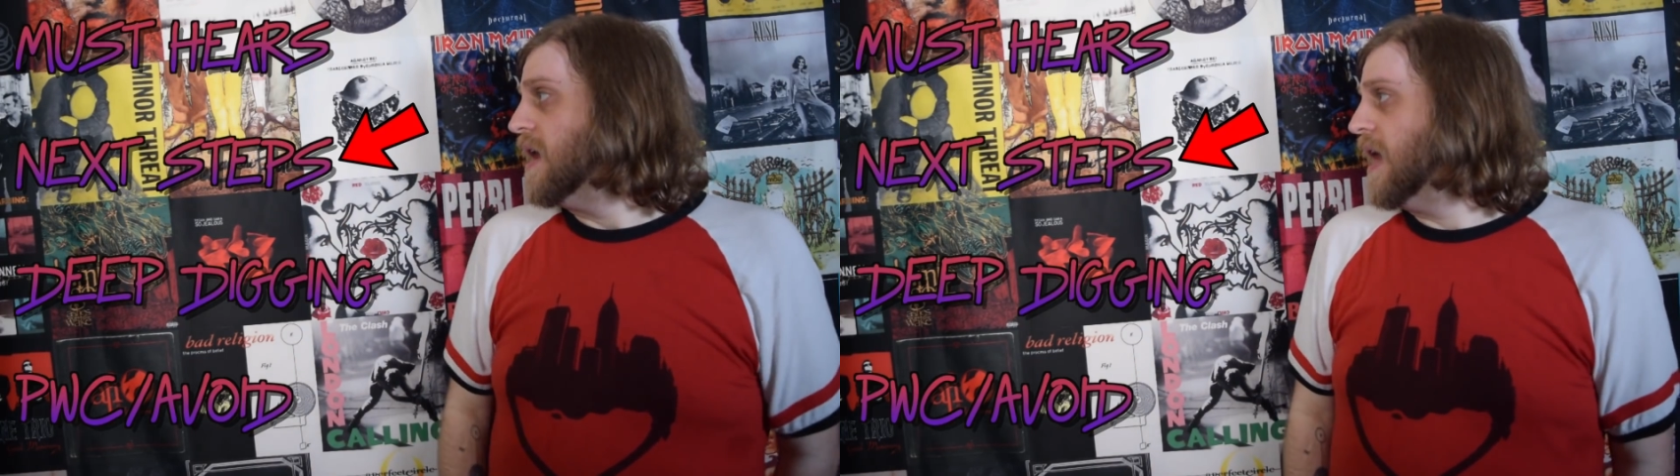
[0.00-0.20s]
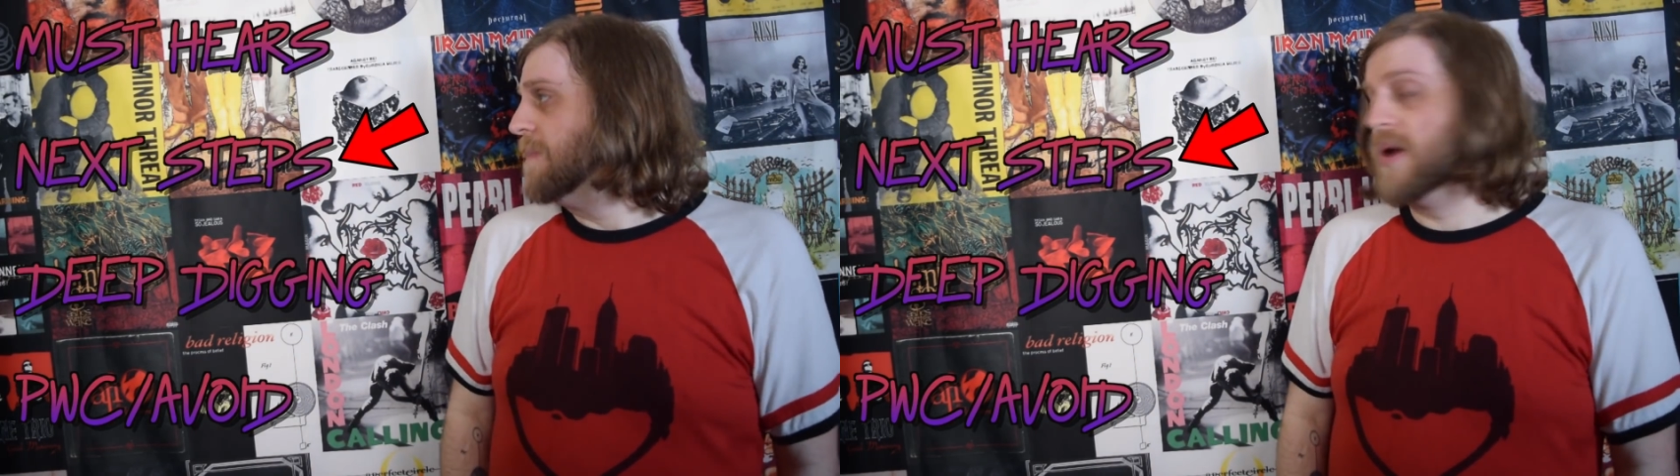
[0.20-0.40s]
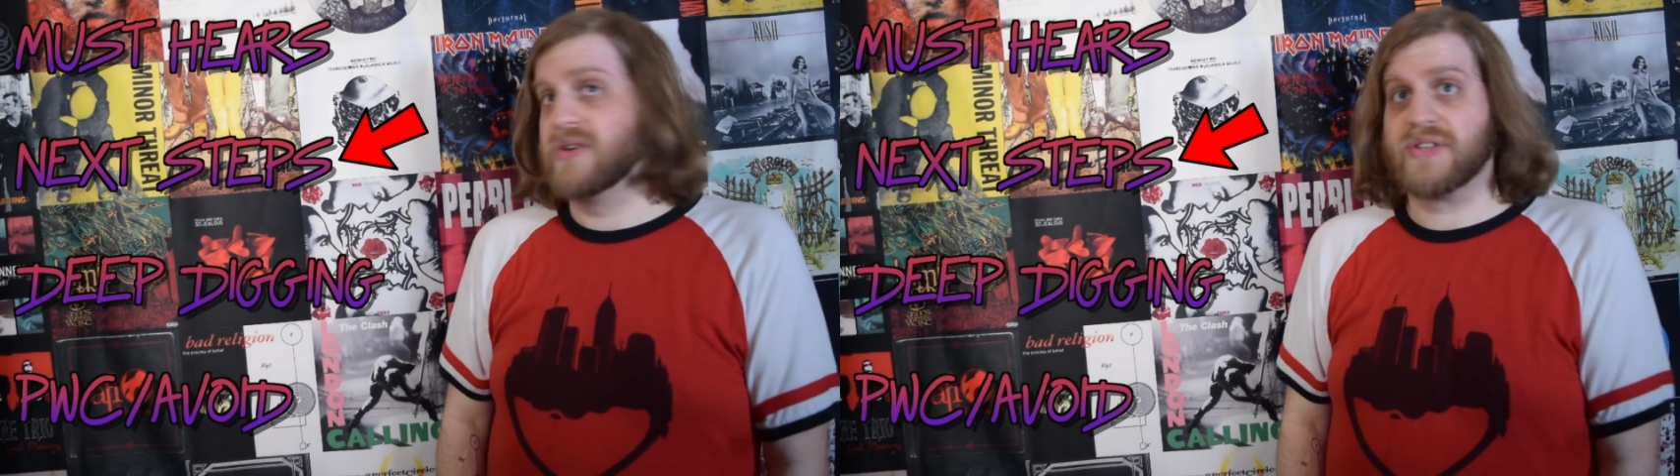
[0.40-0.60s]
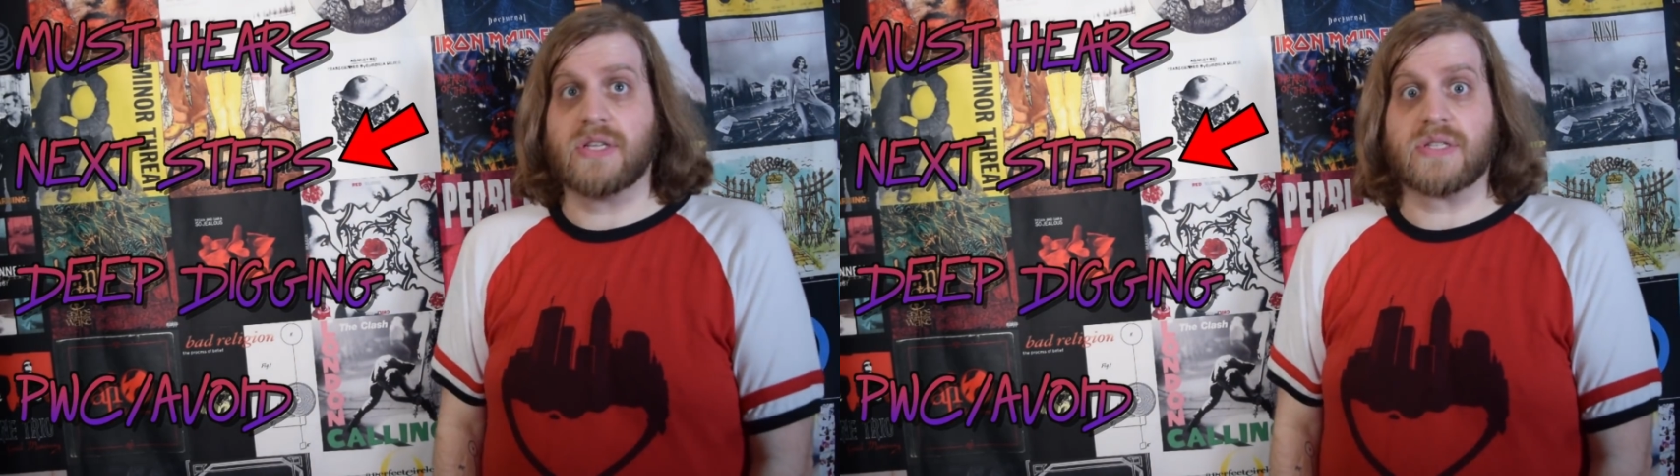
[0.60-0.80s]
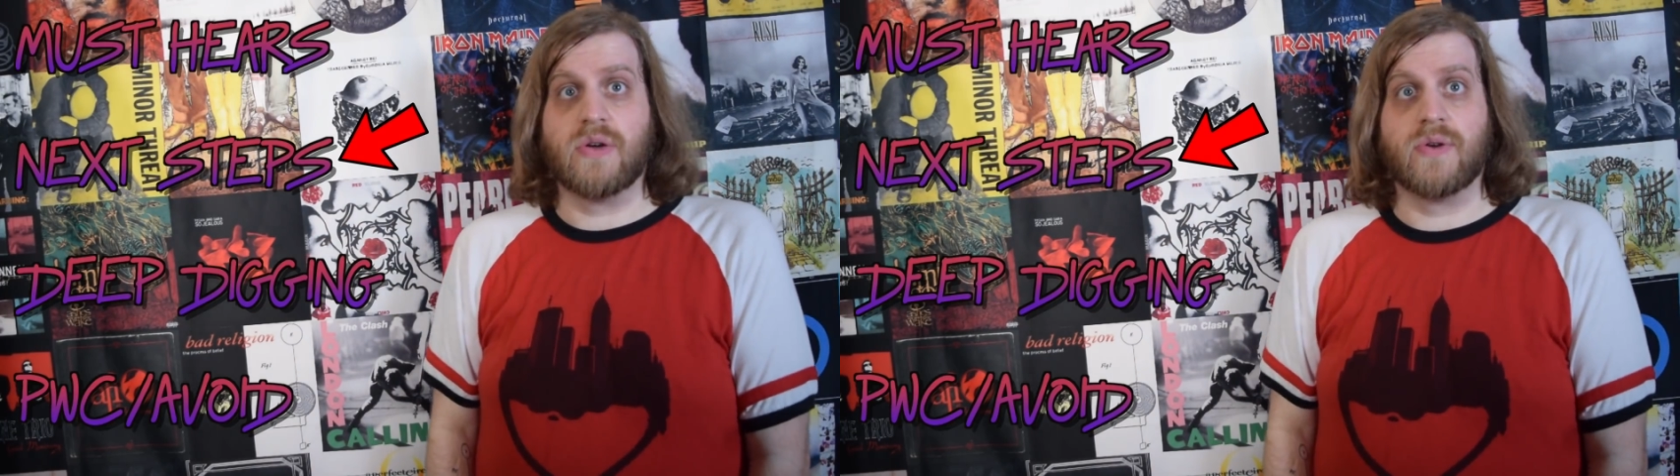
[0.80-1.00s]
I'm mostly
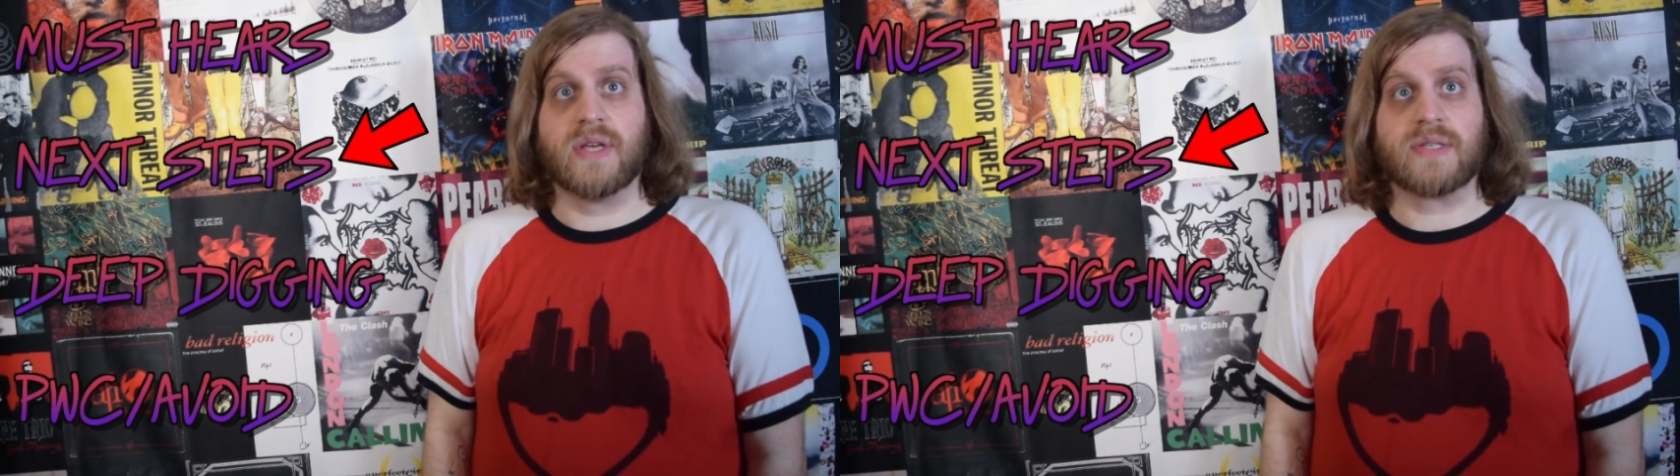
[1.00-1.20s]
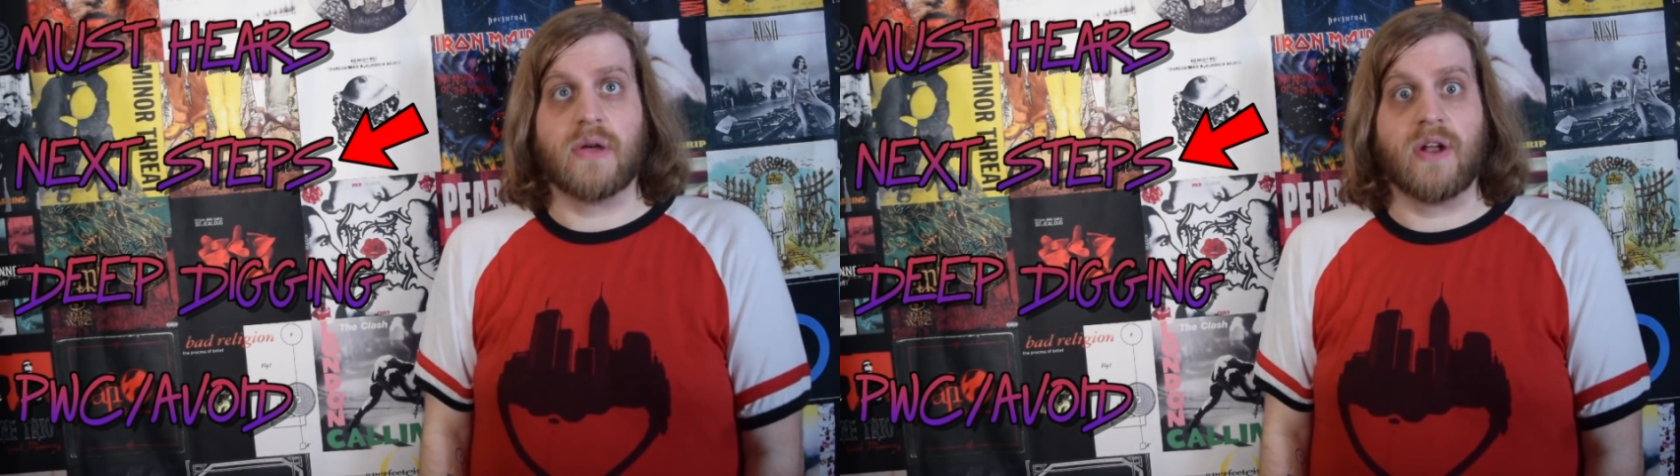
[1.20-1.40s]
just doing this so you